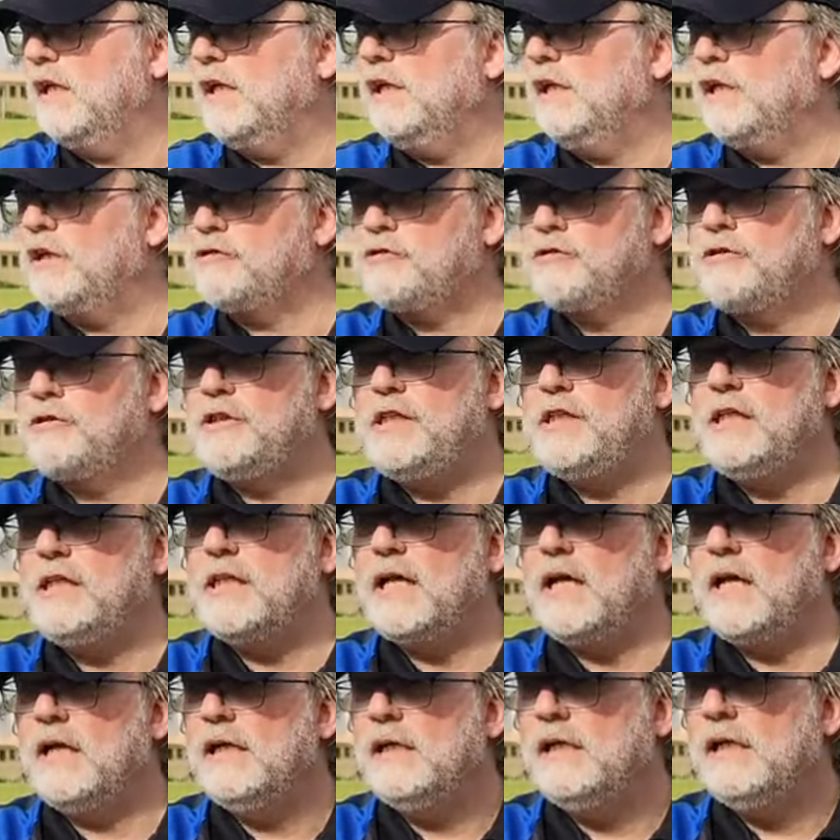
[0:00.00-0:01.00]
in
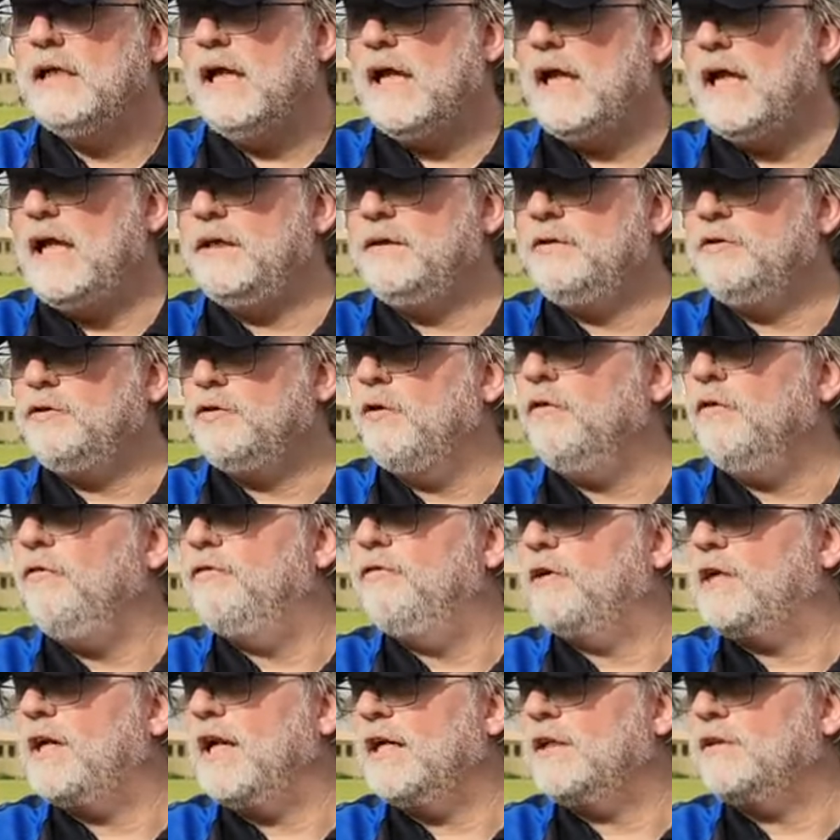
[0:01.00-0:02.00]
Argentina, and don't
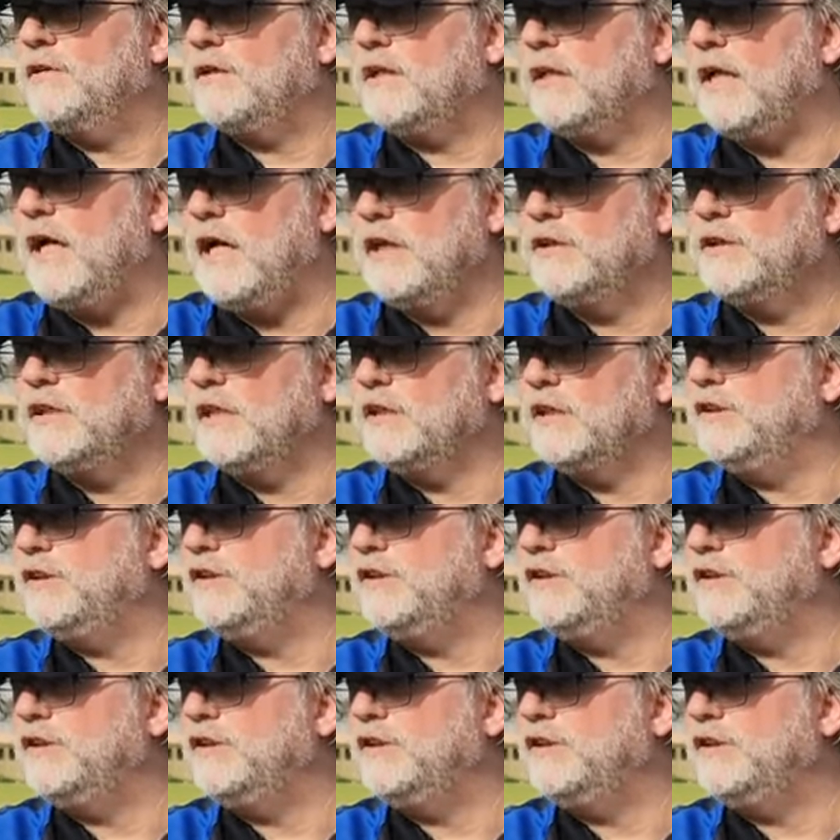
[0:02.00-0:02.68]
forget Alaji